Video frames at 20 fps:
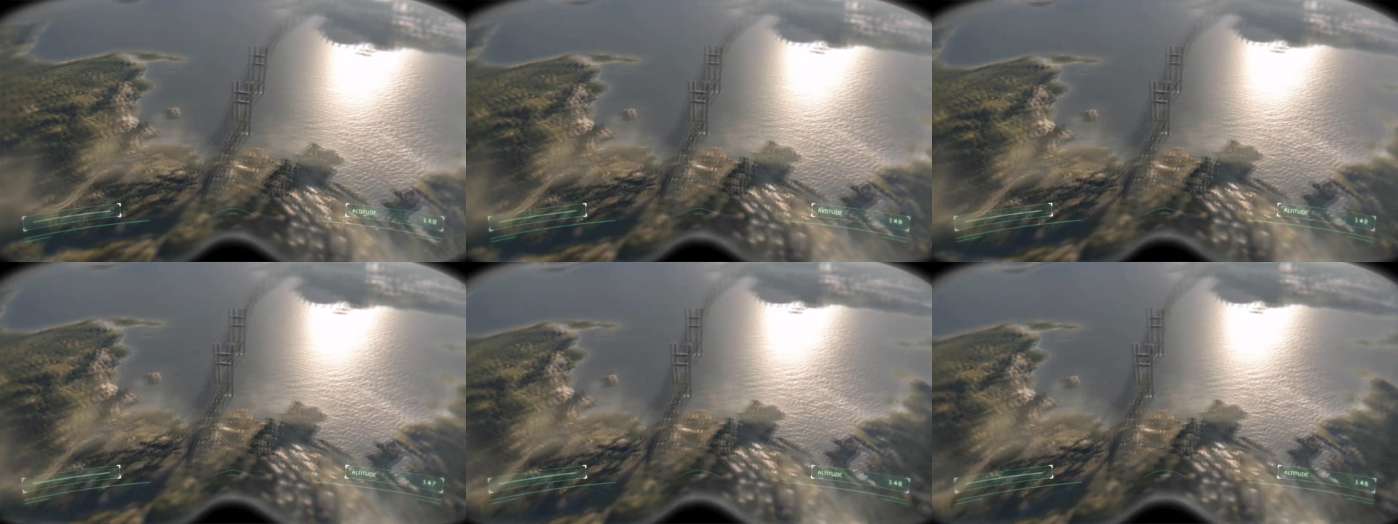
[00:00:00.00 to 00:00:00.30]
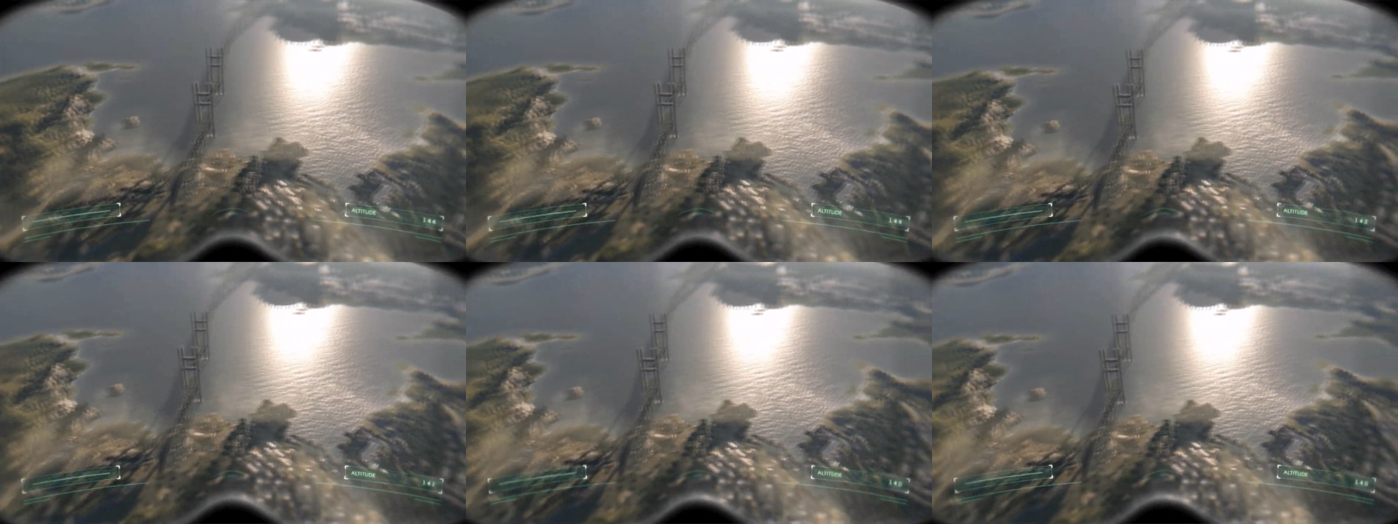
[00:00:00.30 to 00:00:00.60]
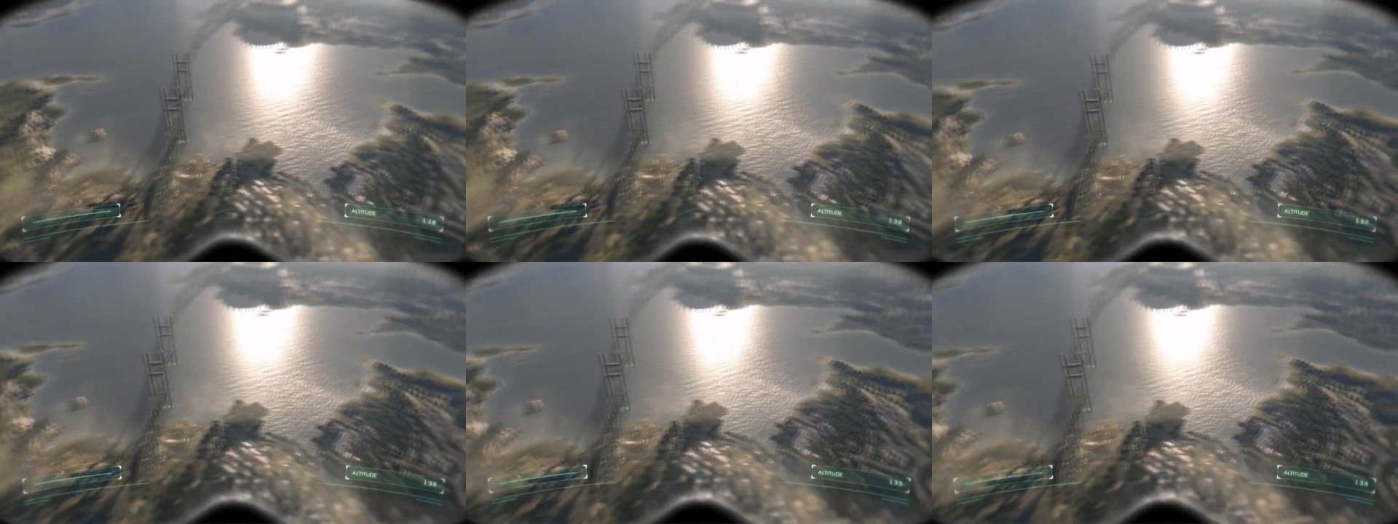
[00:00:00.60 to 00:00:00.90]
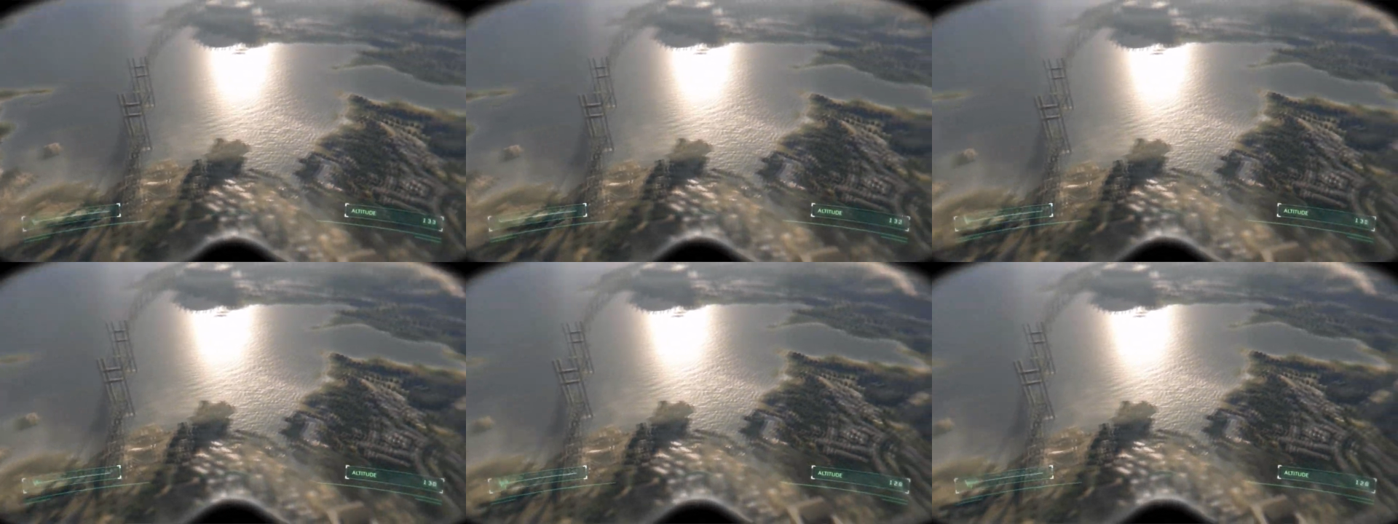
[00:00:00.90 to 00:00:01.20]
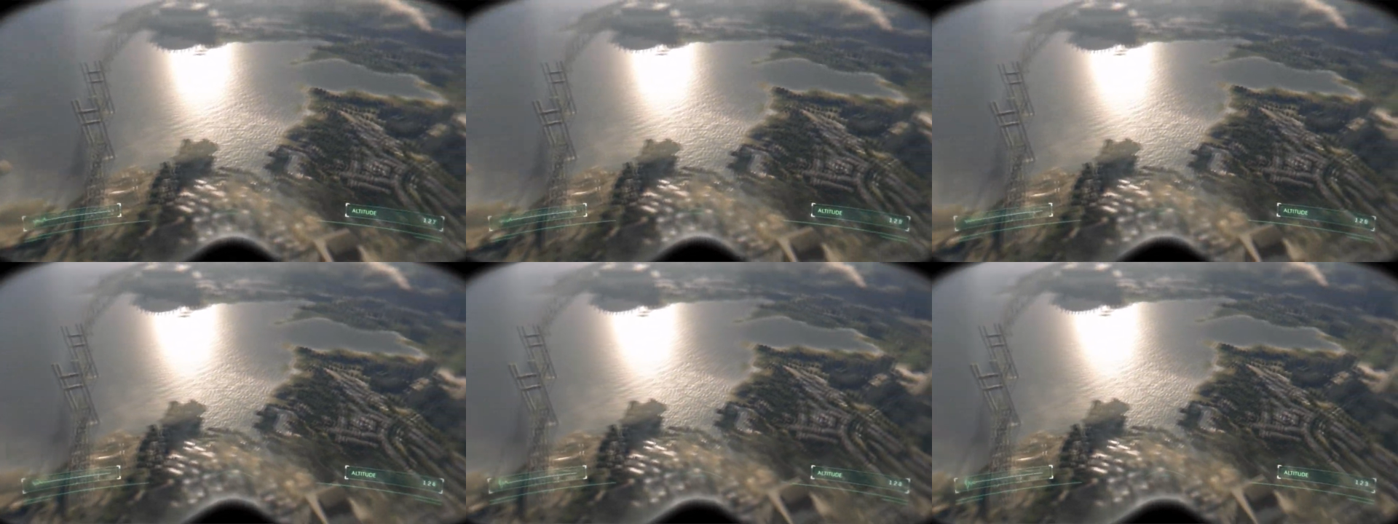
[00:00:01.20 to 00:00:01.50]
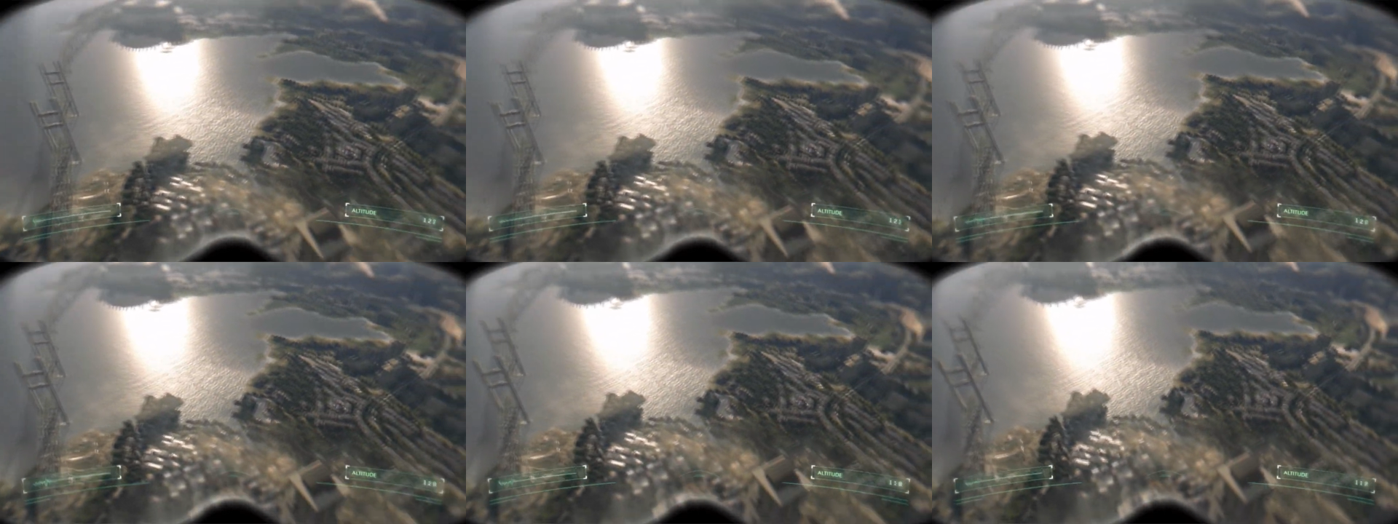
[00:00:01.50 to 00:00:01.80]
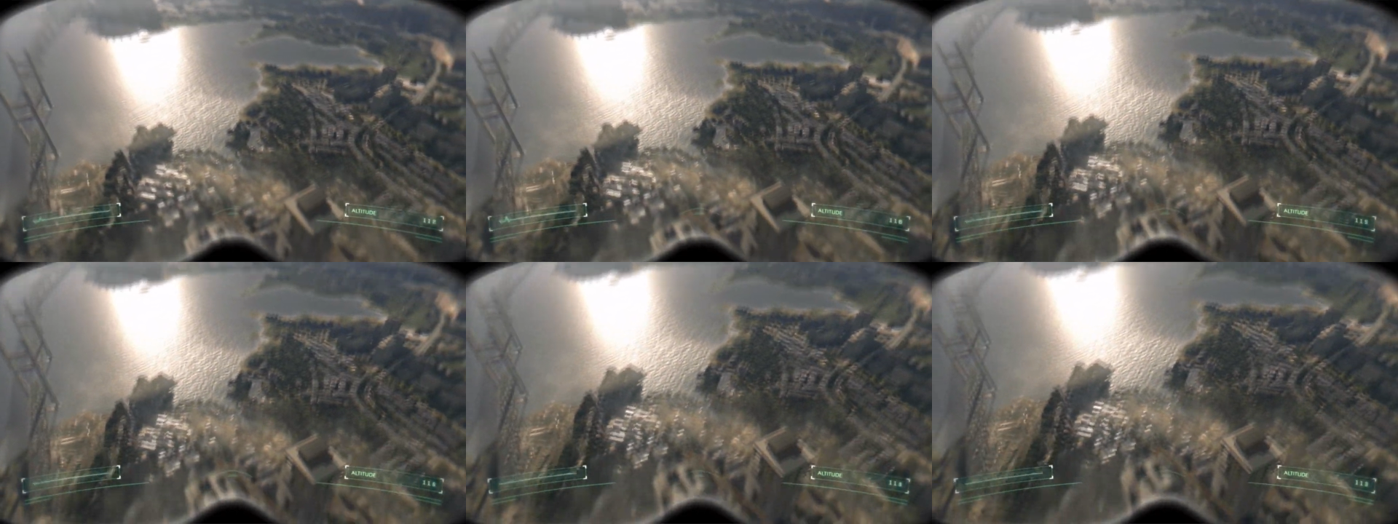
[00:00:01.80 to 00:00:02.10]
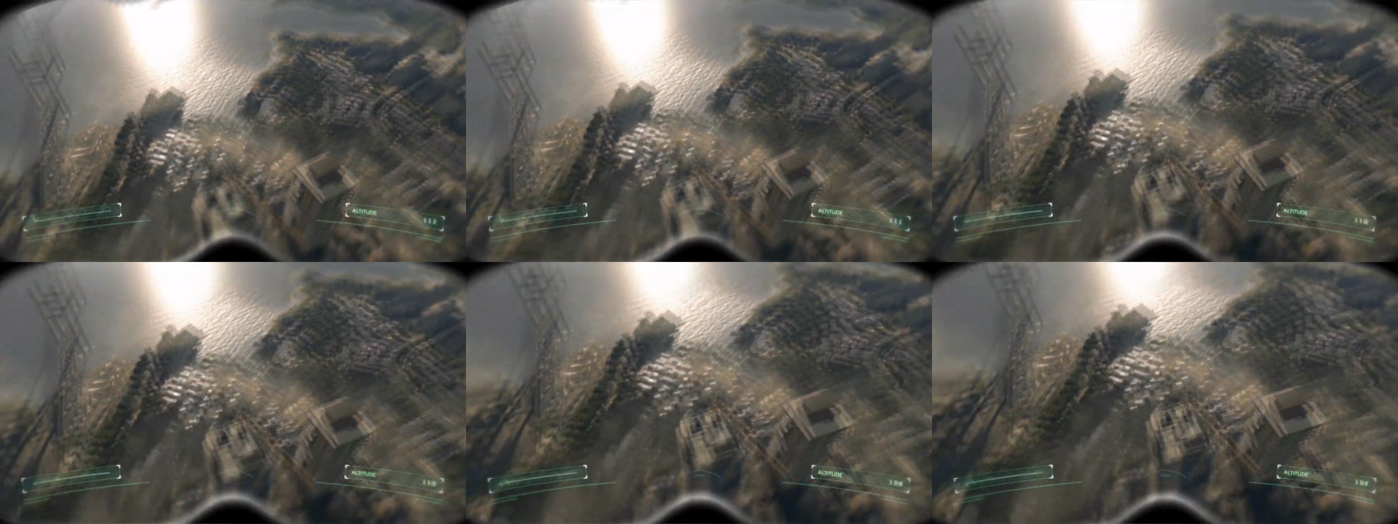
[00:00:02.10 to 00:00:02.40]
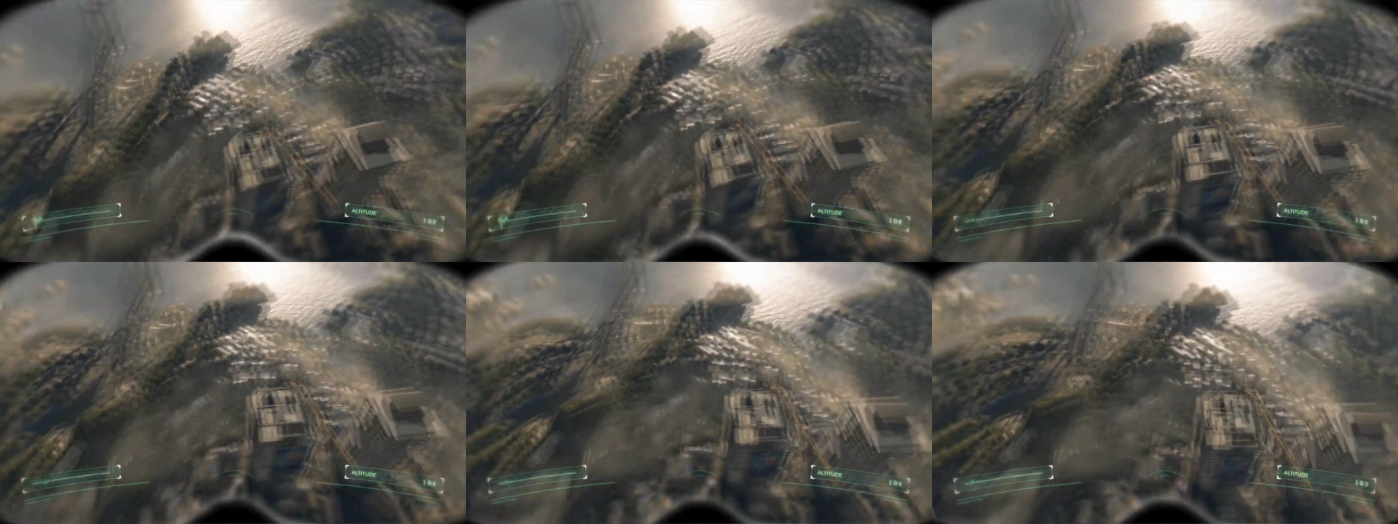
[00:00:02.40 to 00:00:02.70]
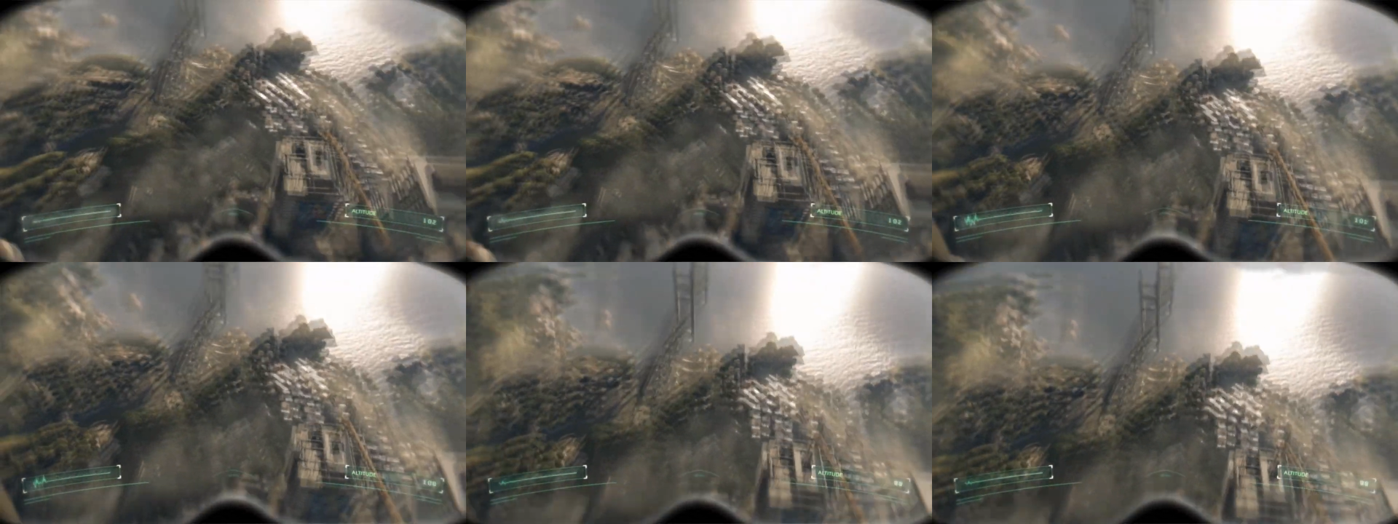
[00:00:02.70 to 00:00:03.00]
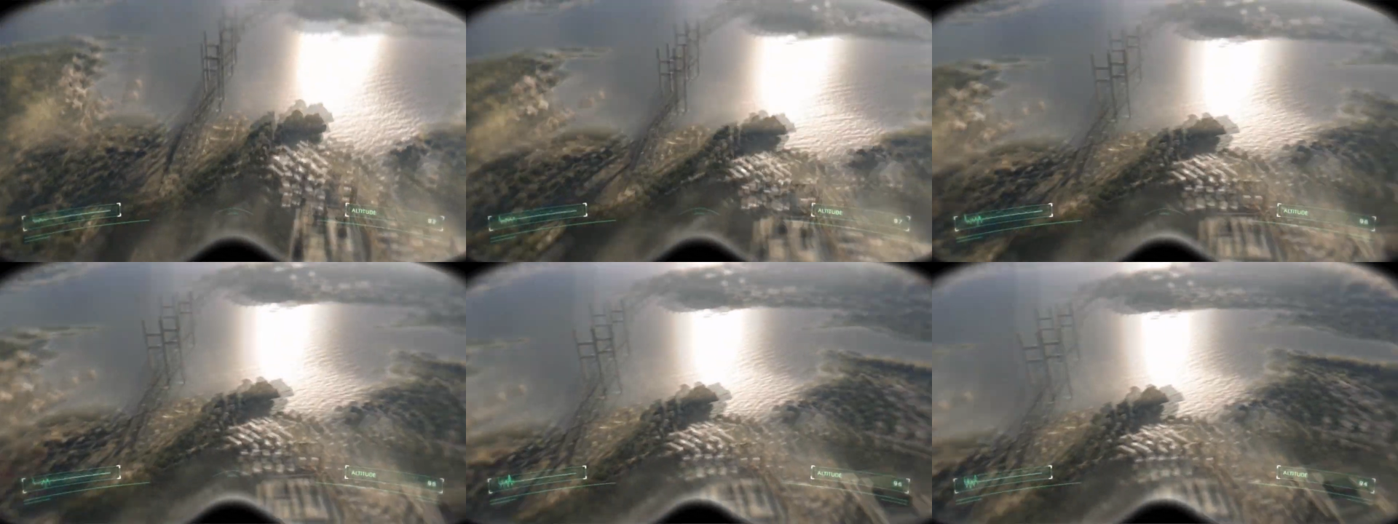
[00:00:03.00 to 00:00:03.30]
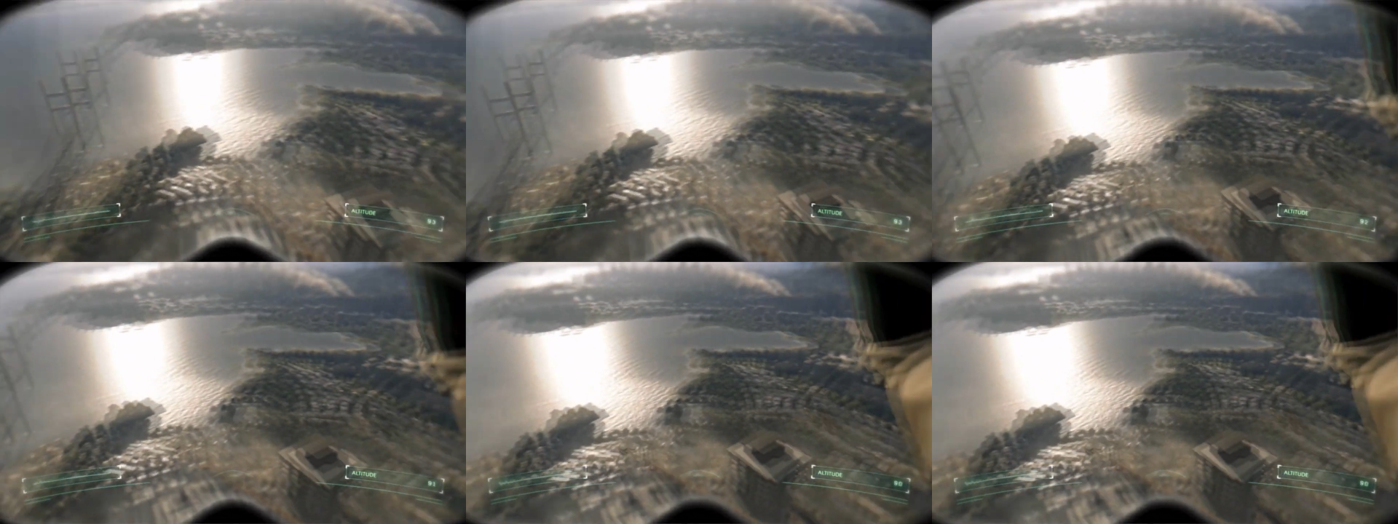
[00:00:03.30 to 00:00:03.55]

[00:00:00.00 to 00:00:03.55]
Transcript: [unreadable: no face in view]